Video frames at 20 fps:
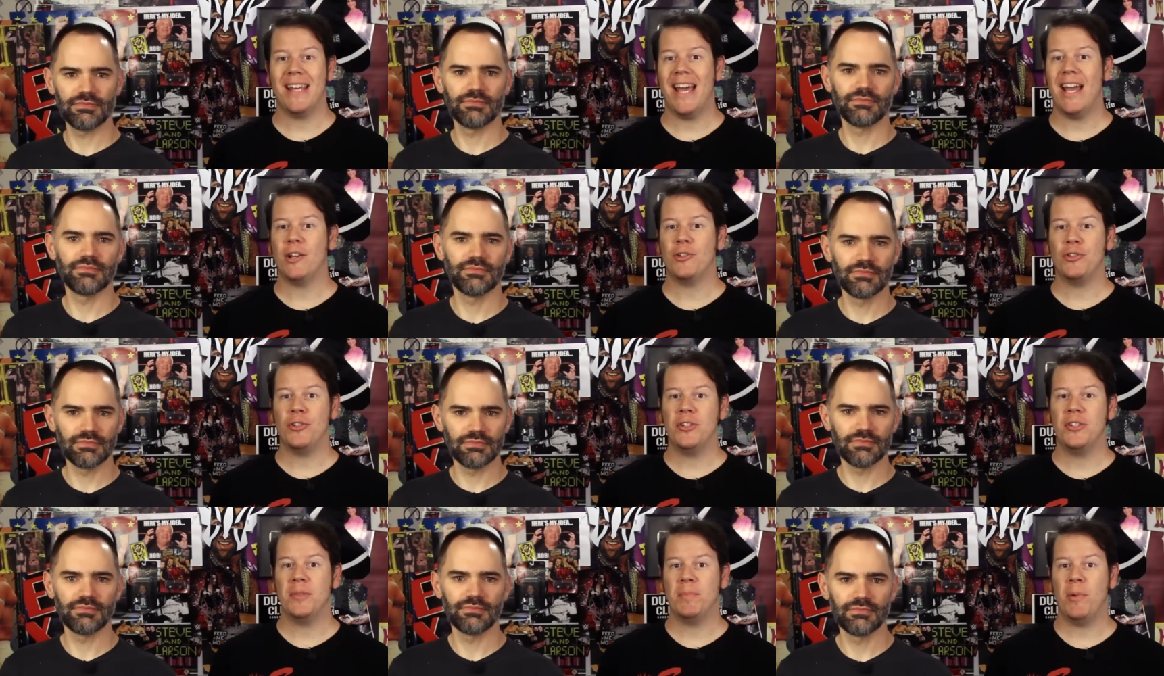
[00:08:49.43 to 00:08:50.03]

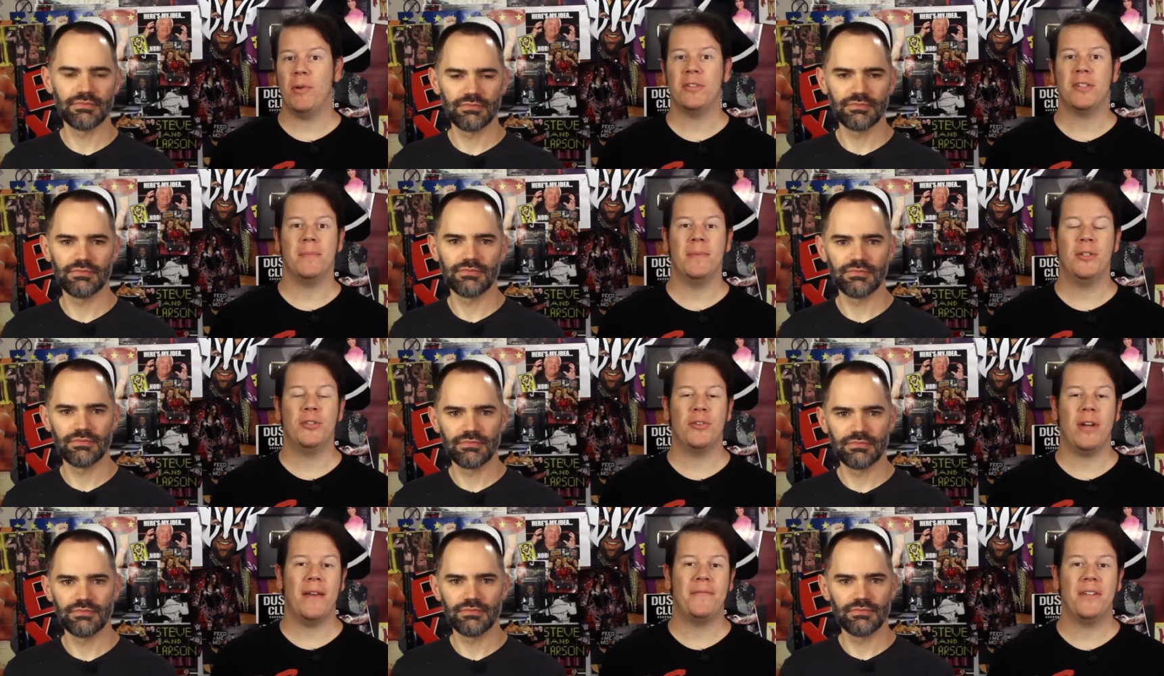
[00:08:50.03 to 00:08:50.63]
Speaker 1: actually supposed to be
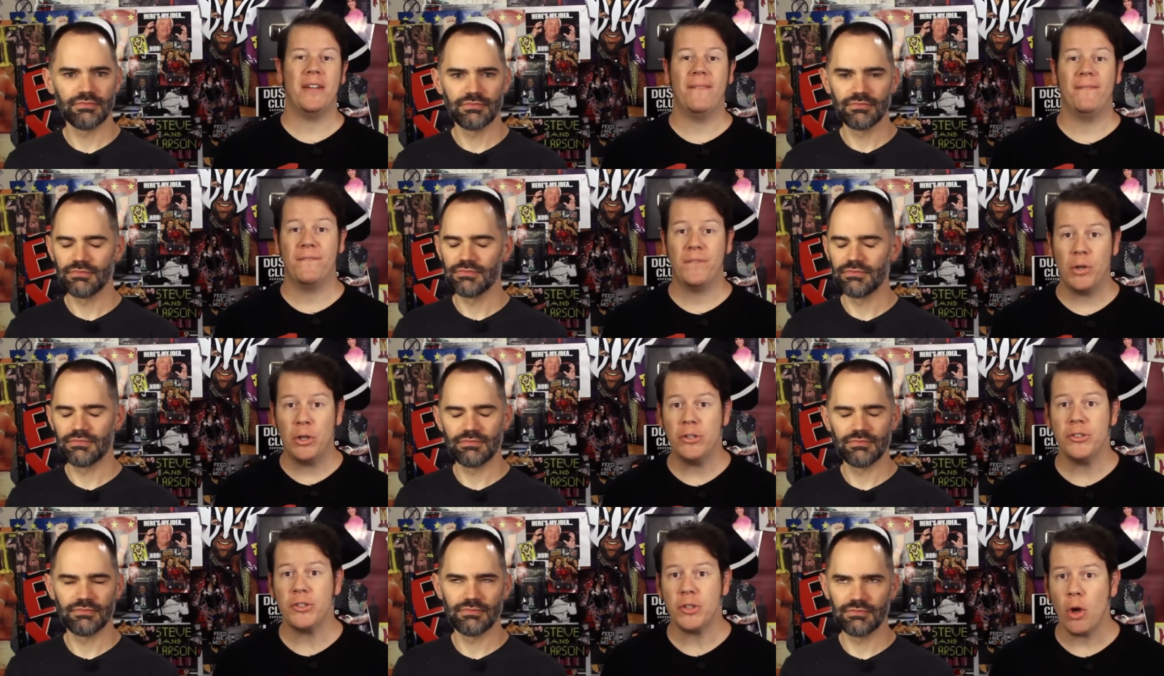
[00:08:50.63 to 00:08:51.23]
drafted
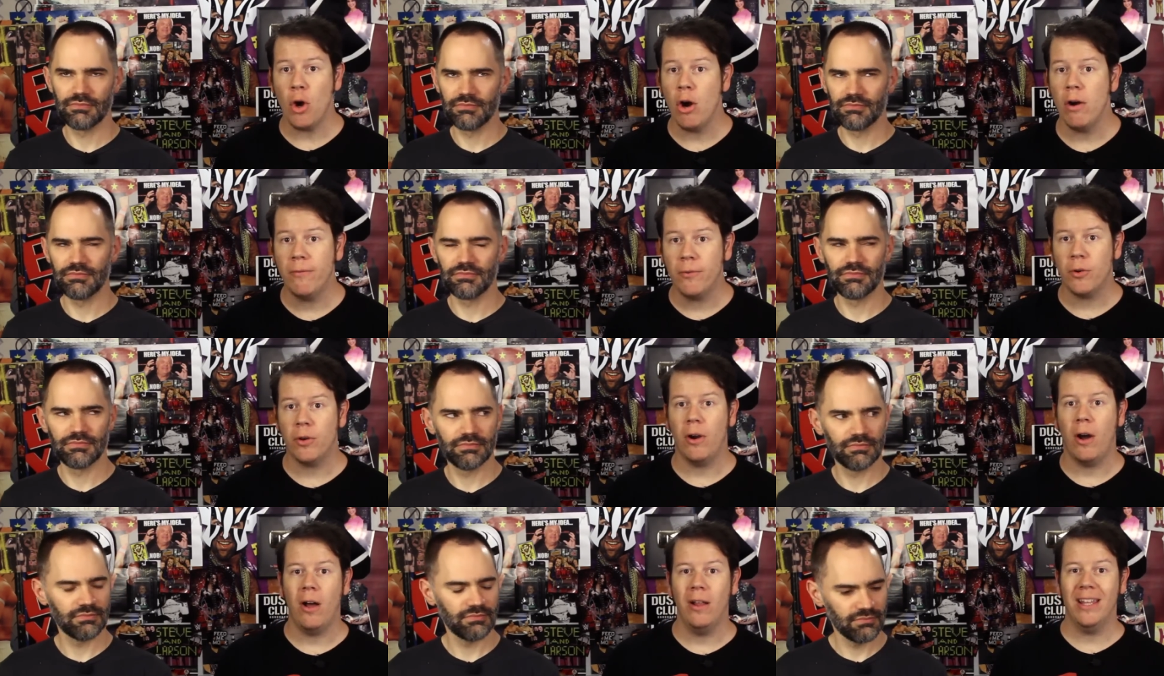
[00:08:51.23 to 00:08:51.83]
first
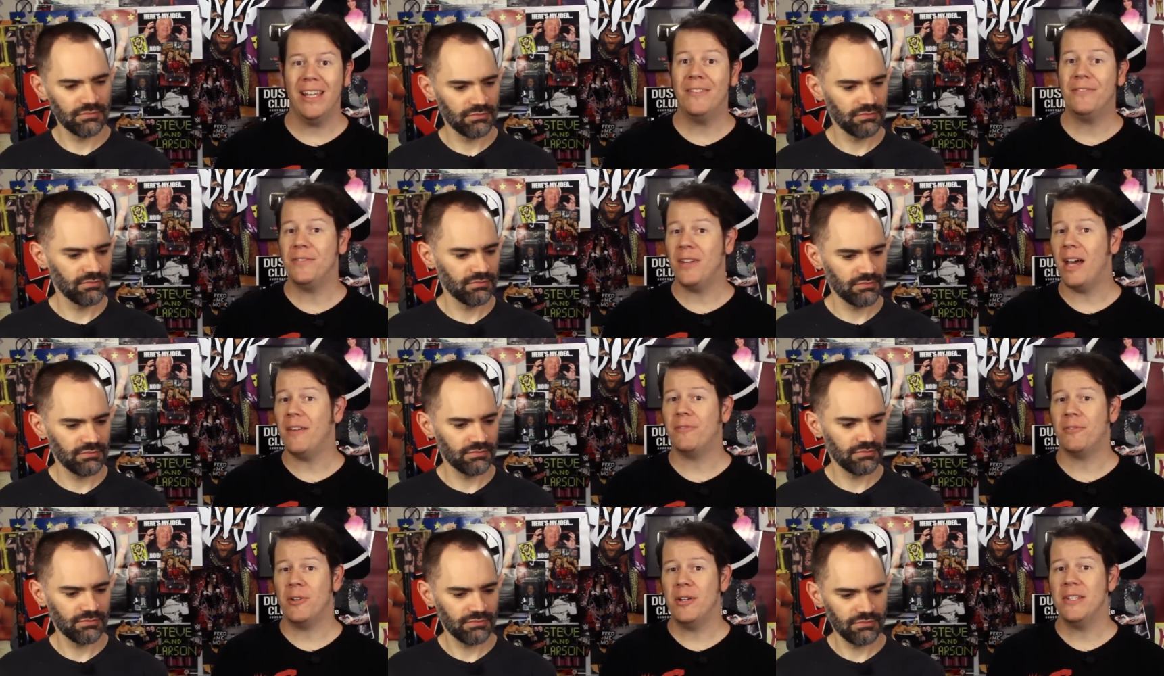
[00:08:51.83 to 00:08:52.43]
overall, if
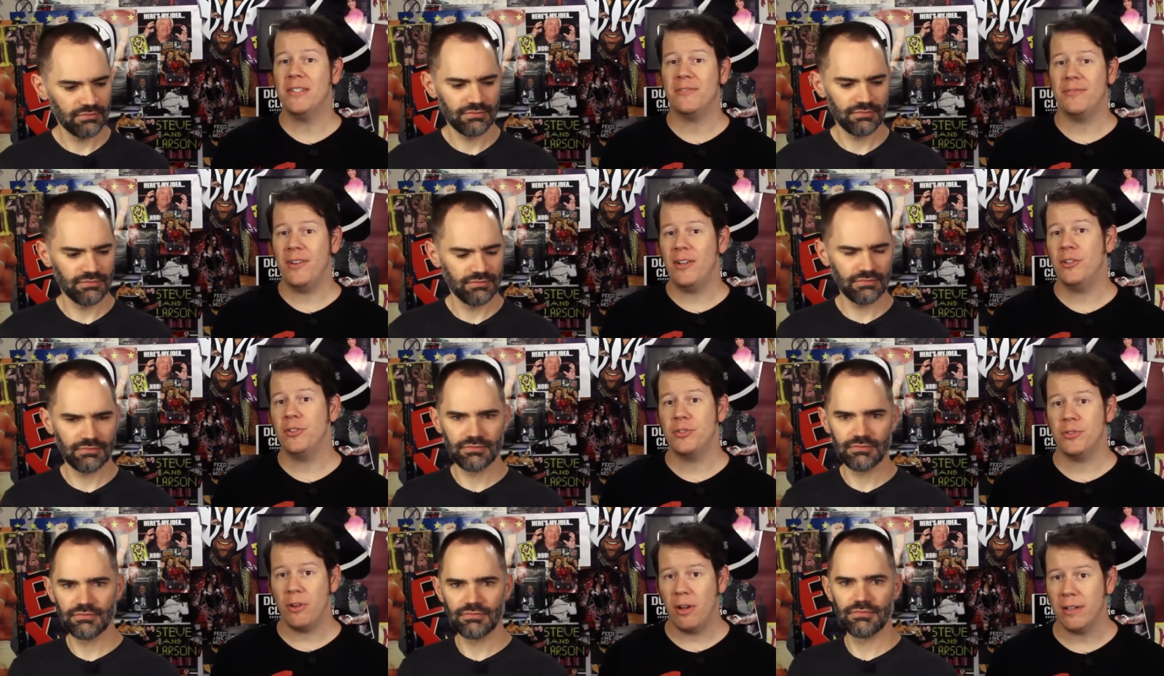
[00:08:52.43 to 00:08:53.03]
not for his
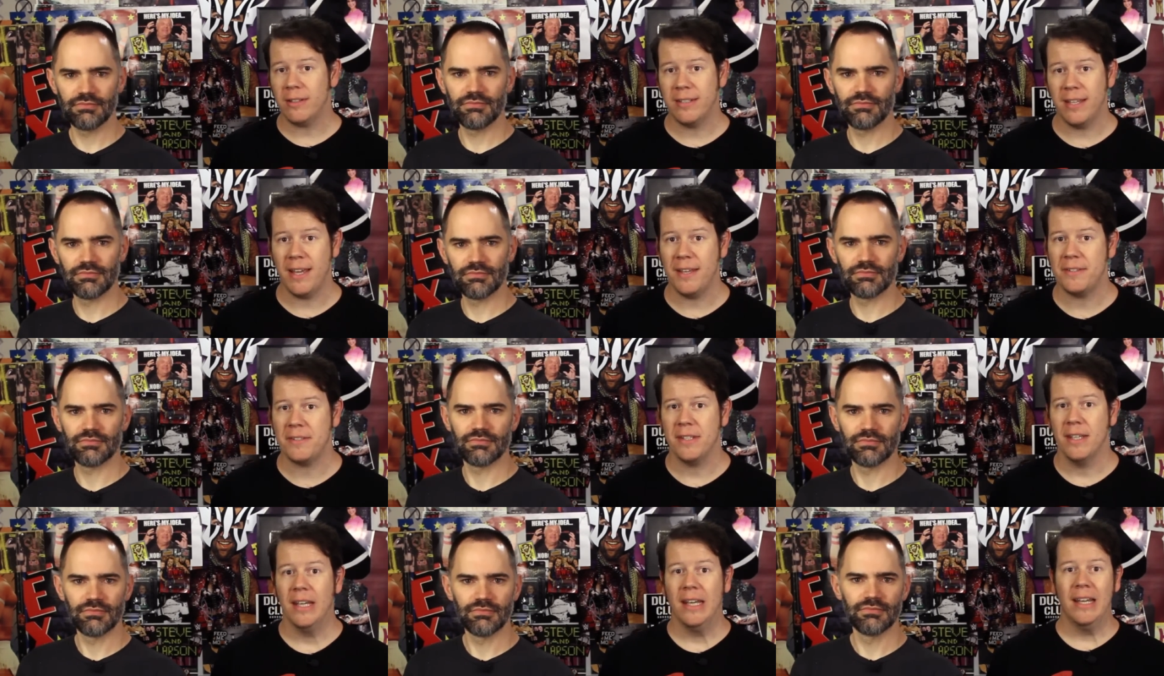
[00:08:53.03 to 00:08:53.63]
failed drug
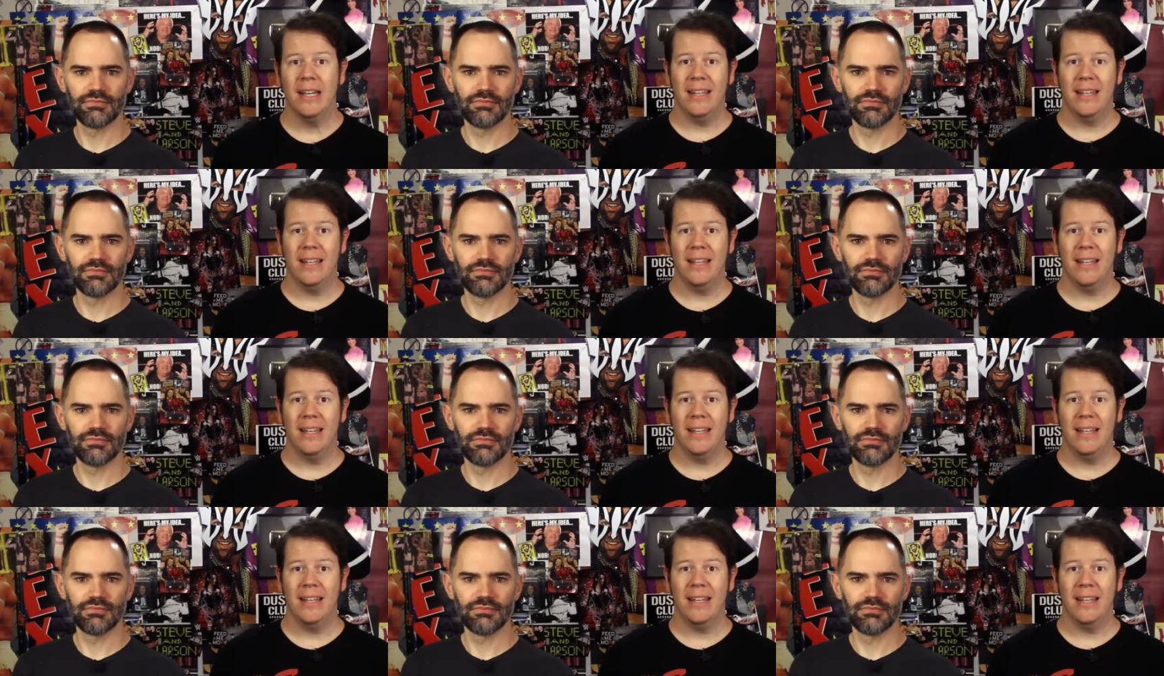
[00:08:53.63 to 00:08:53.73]
test,